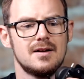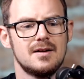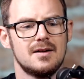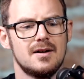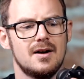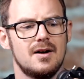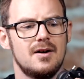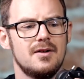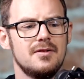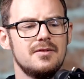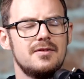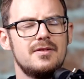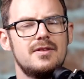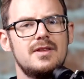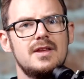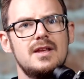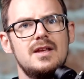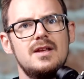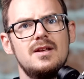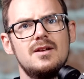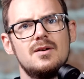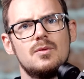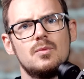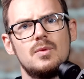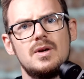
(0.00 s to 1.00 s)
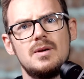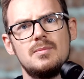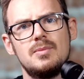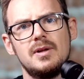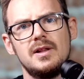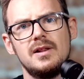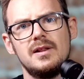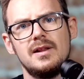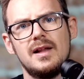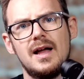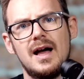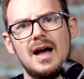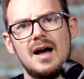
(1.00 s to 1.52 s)
on the
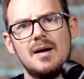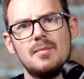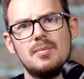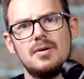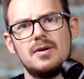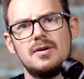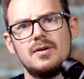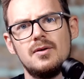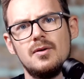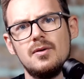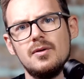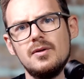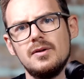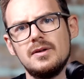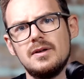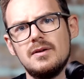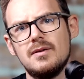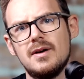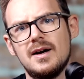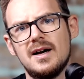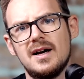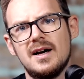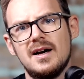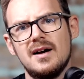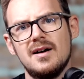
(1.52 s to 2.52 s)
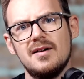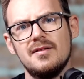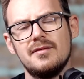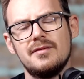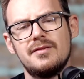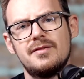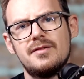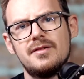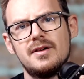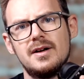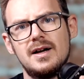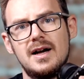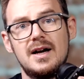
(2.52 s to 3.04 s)
Weebill Lab, all you have,